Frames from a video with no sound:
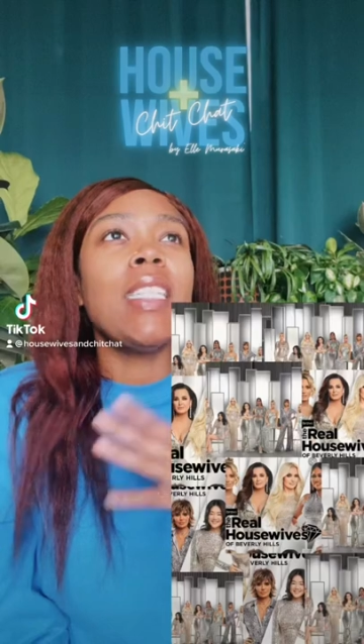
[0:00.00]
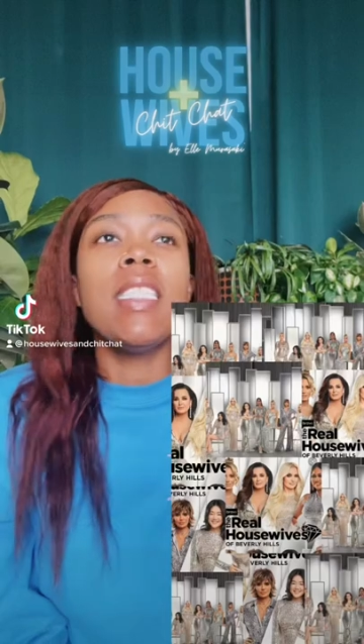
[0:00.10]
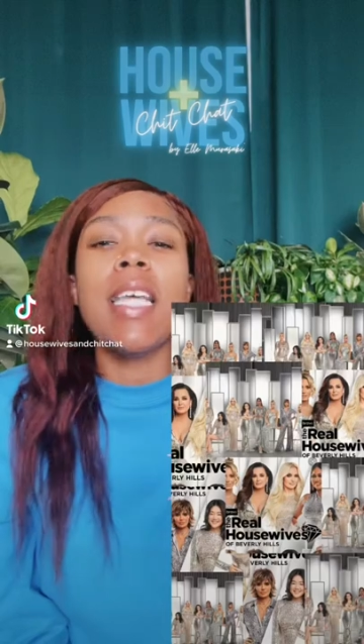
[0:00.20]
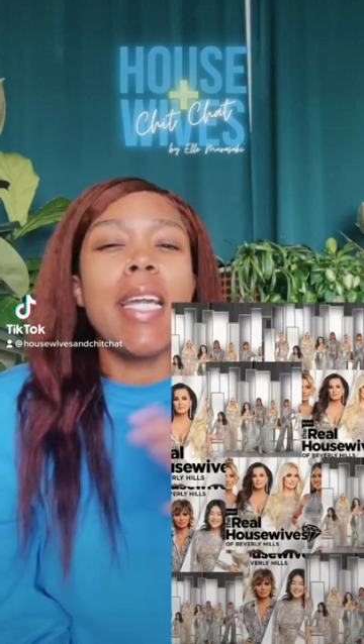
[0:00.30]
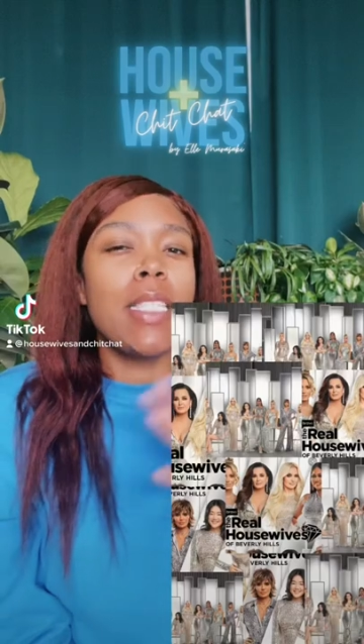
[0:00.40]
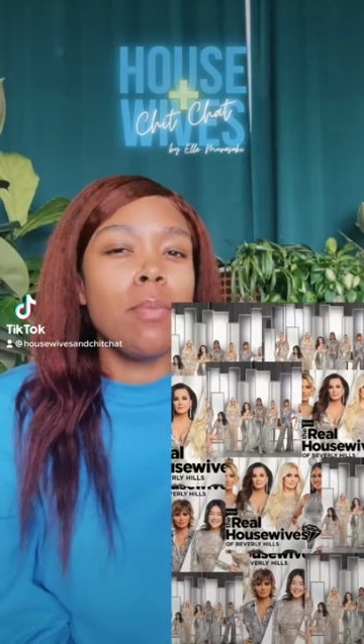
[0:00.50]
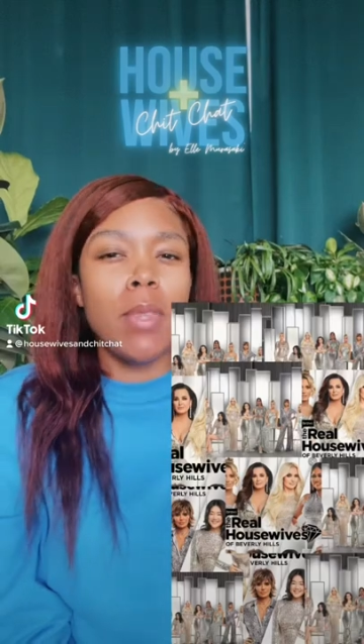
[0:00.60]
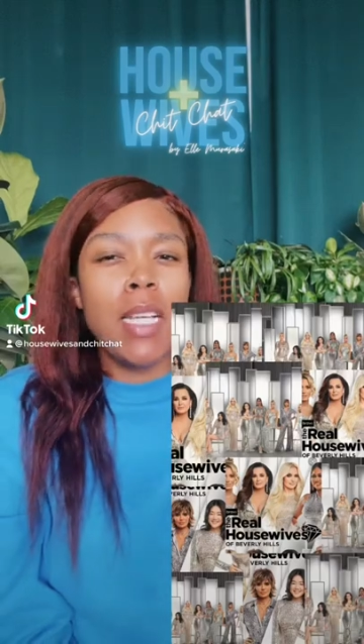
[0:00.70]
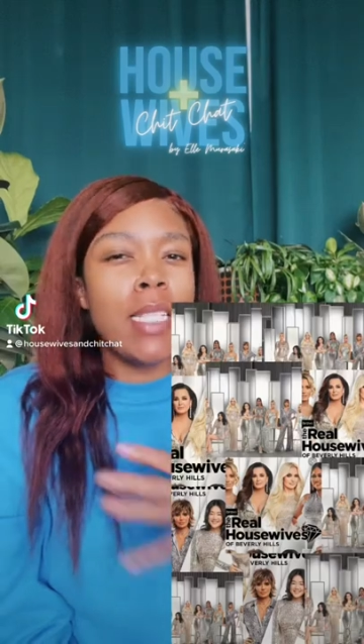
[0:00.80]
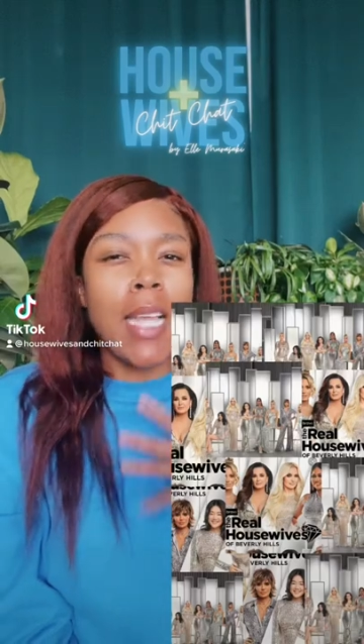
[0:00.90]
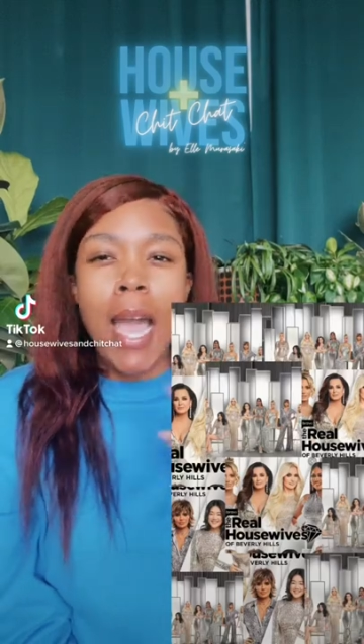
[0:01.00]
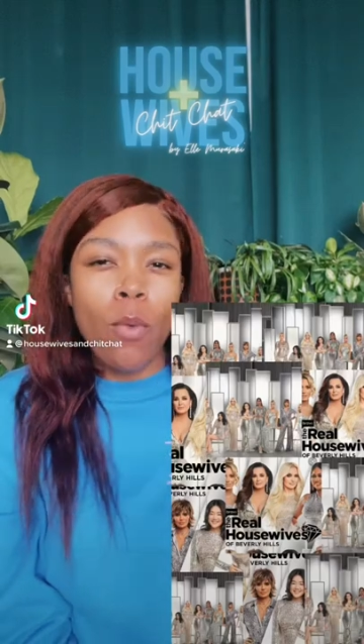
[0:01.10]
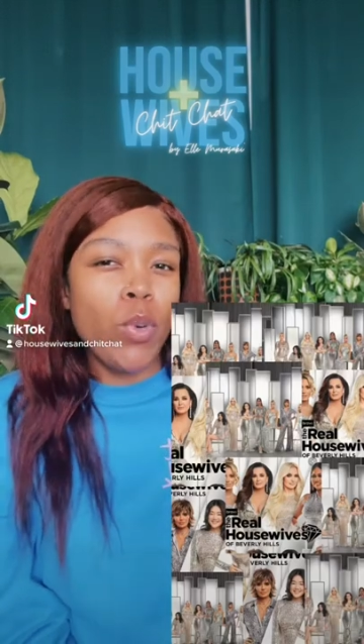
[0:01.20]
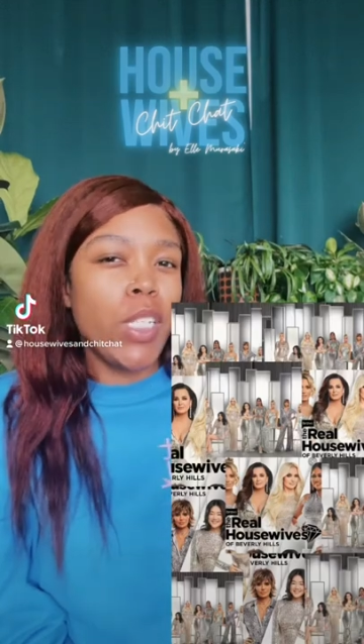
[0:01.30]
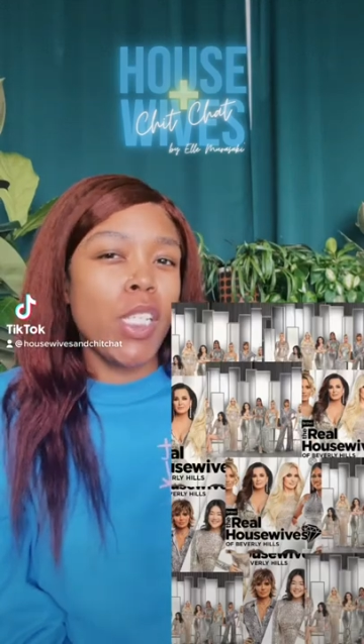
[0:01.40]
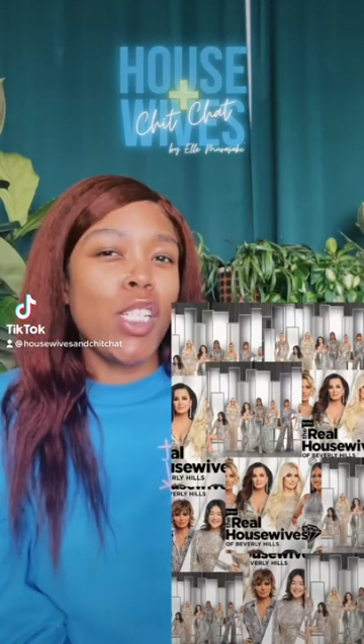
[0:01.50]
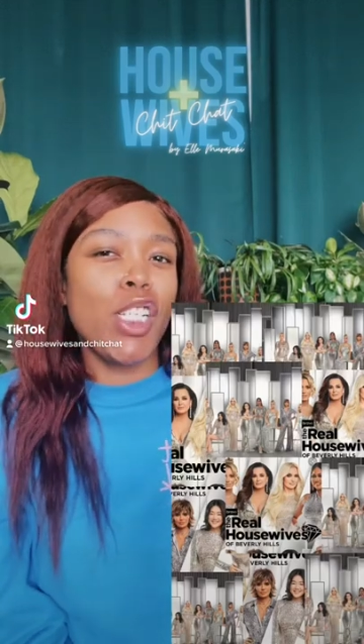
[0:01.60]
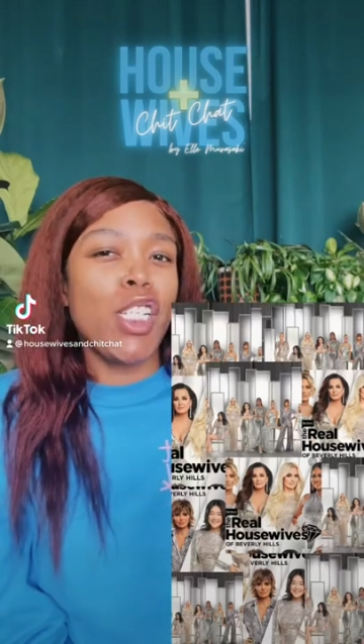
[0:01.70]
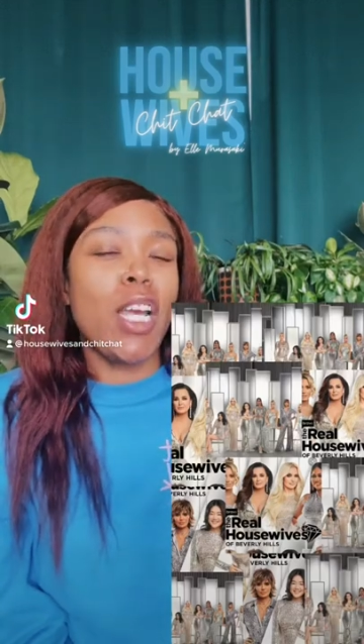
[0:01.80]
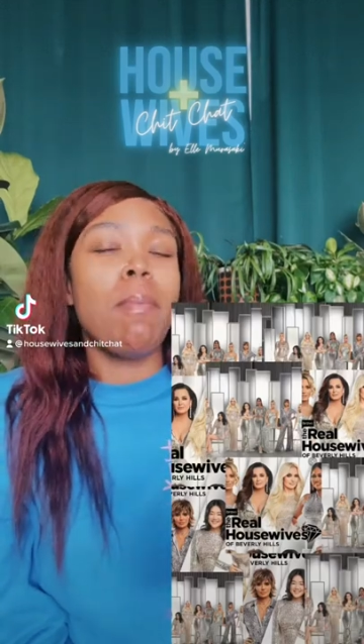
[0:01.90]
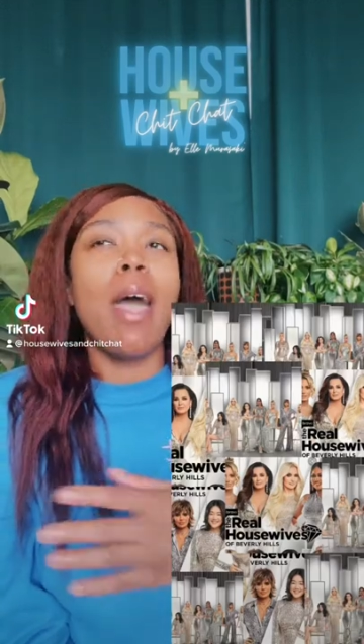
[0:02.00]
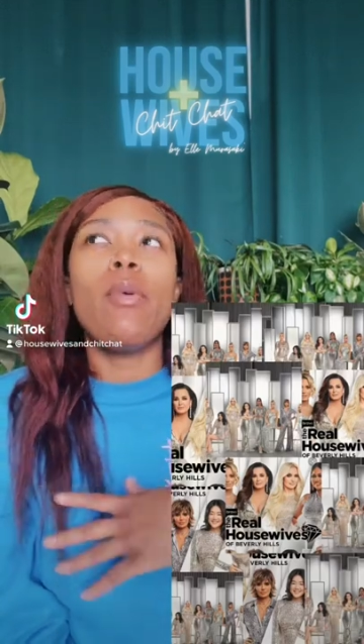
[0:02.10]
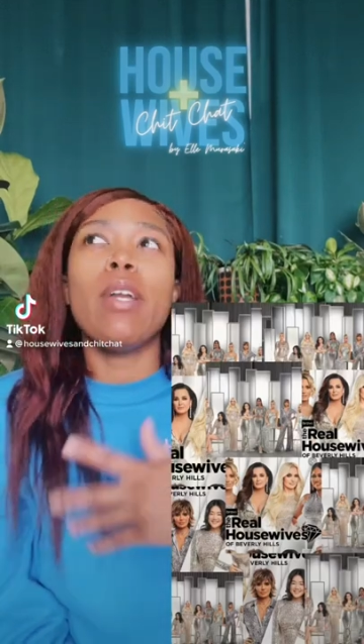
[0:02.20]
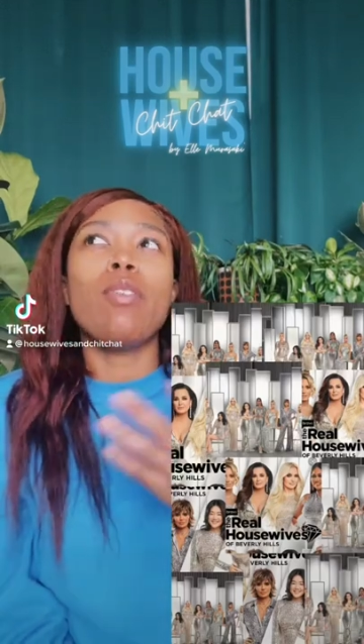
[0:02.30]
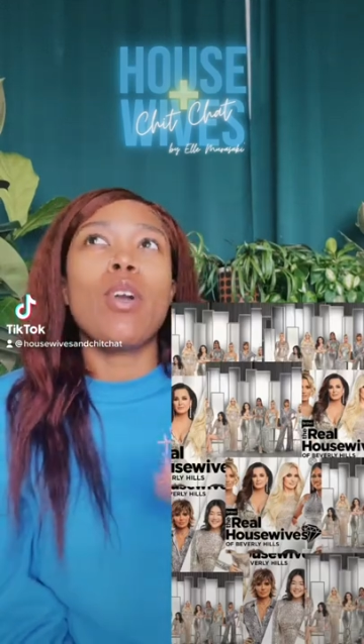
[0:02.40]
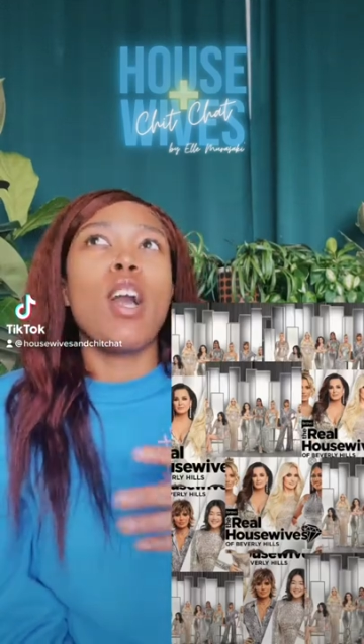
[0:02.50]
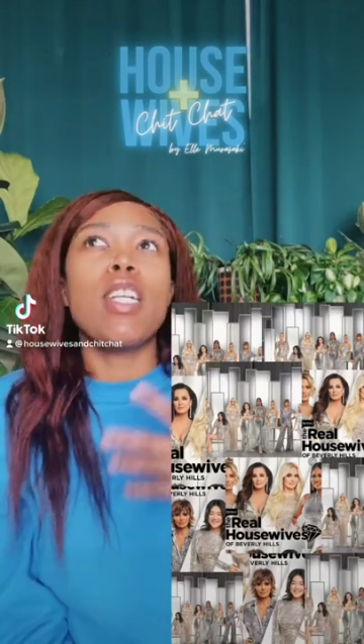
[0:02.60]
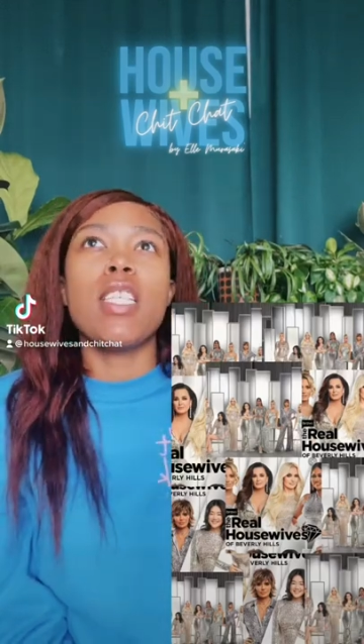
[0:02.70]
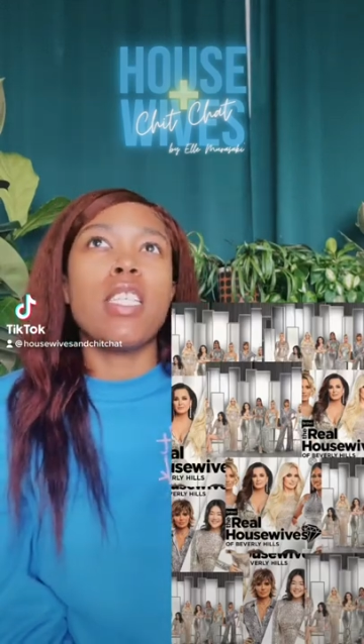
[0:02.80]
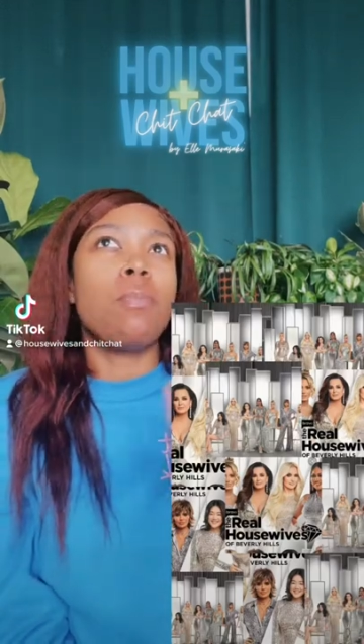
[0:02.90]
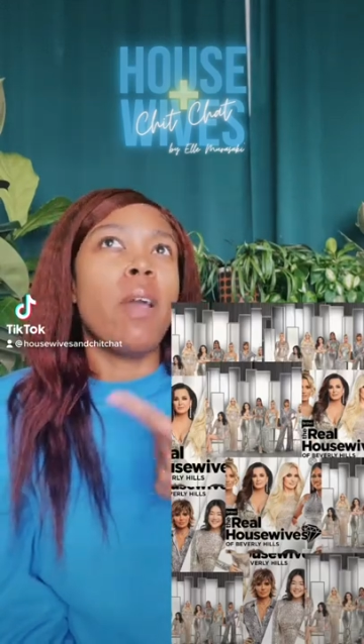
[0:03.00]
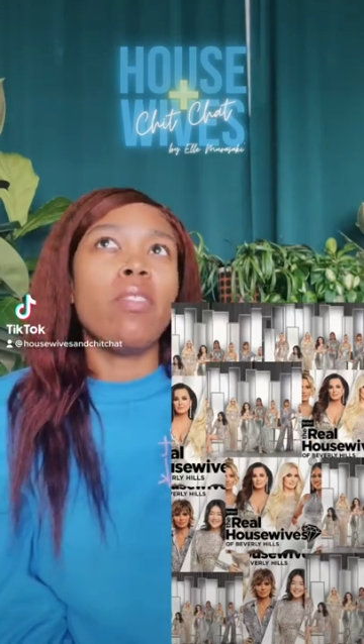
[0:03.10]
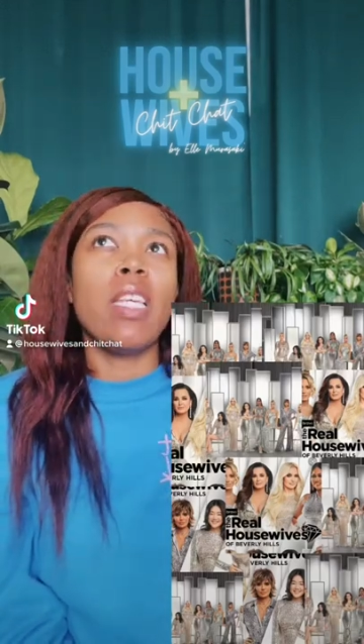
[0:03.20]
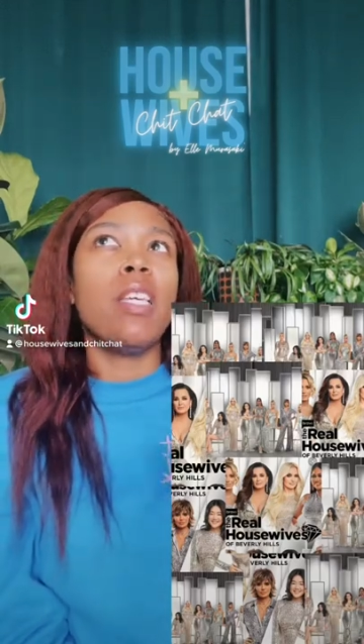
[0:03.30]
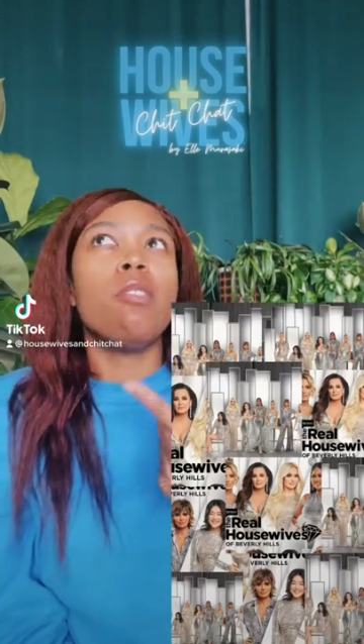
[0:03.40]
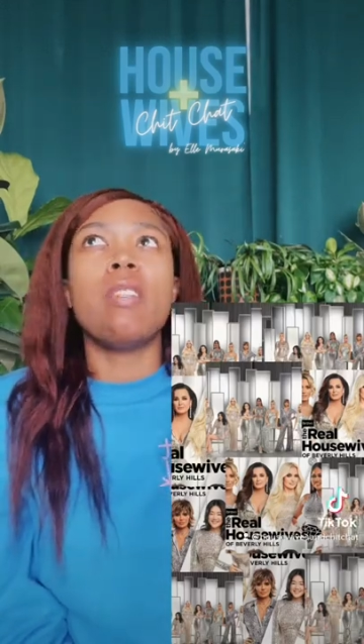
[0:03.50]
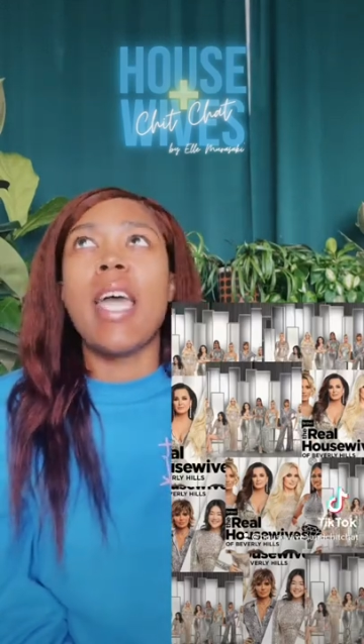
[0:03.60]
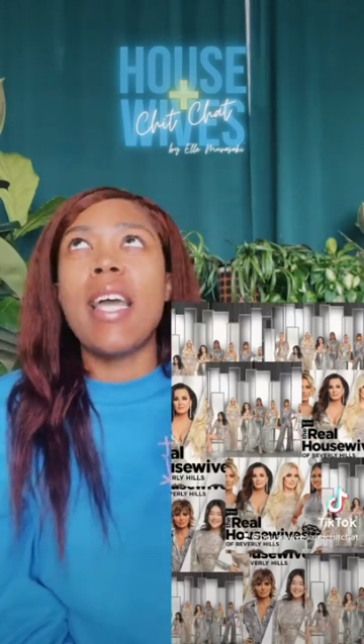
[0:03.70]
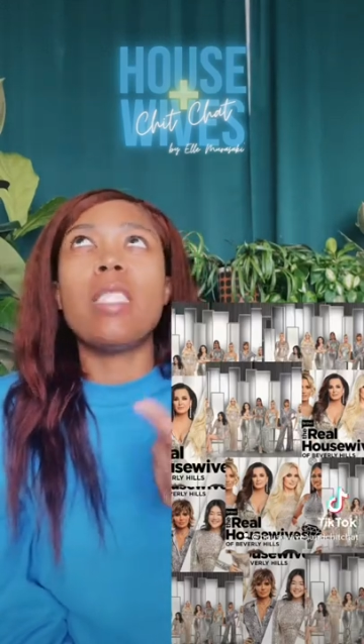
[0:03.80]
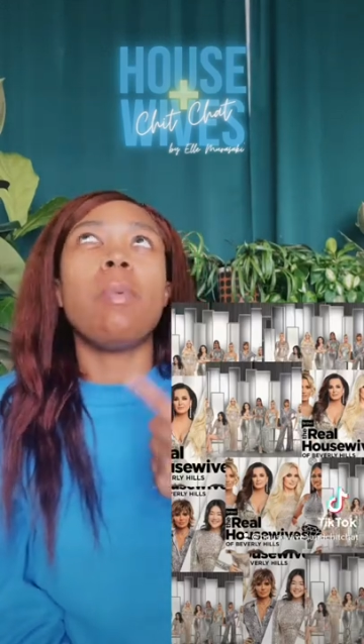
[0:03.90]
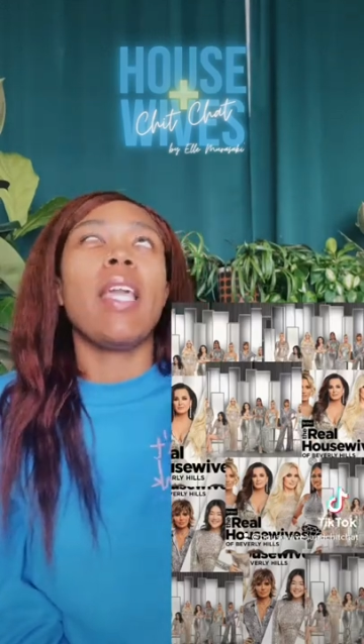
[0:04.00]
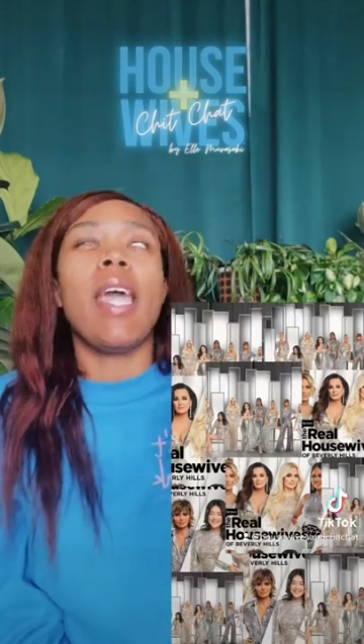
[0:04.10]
just had some things that I wanted to chit-chat about in regards to this Beverly Hills Aspen,